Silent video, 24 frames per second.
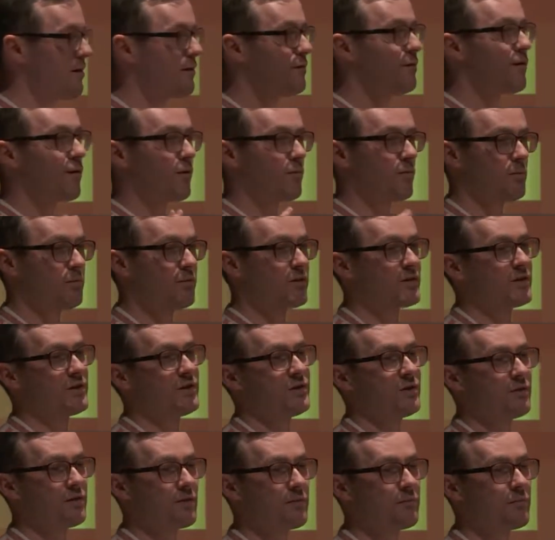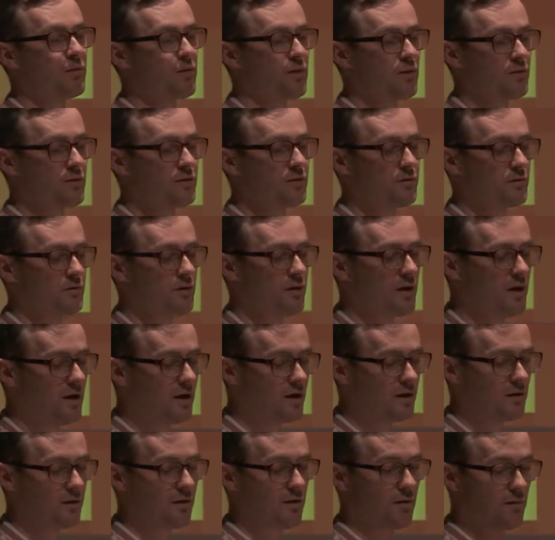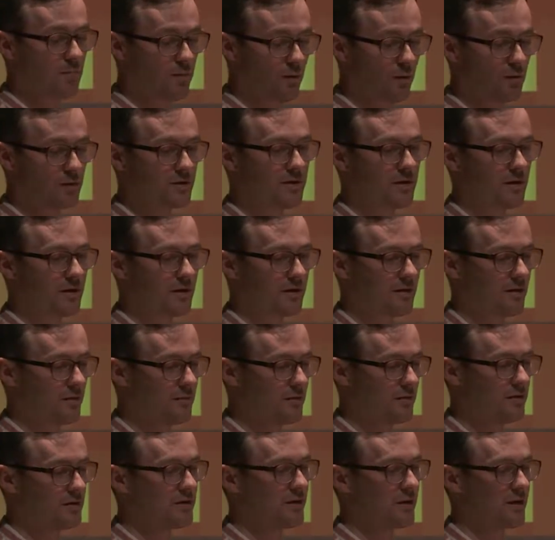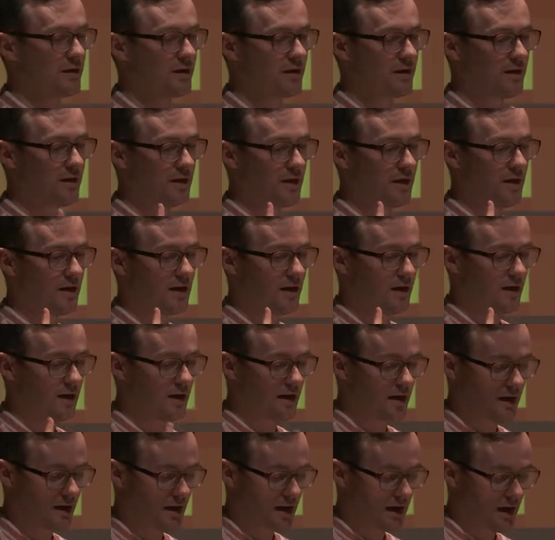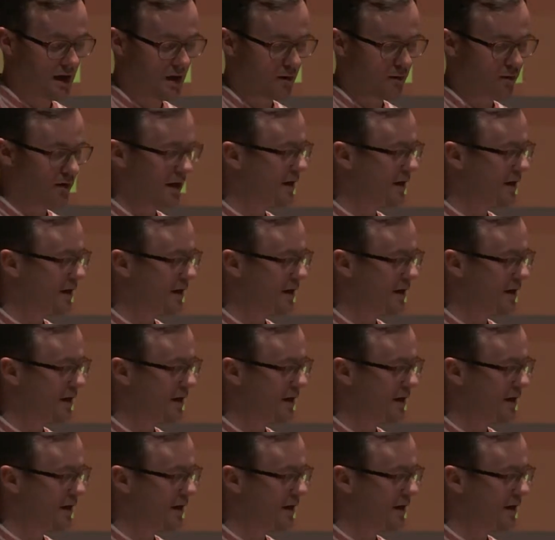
formal procedure employed to compose the music. I would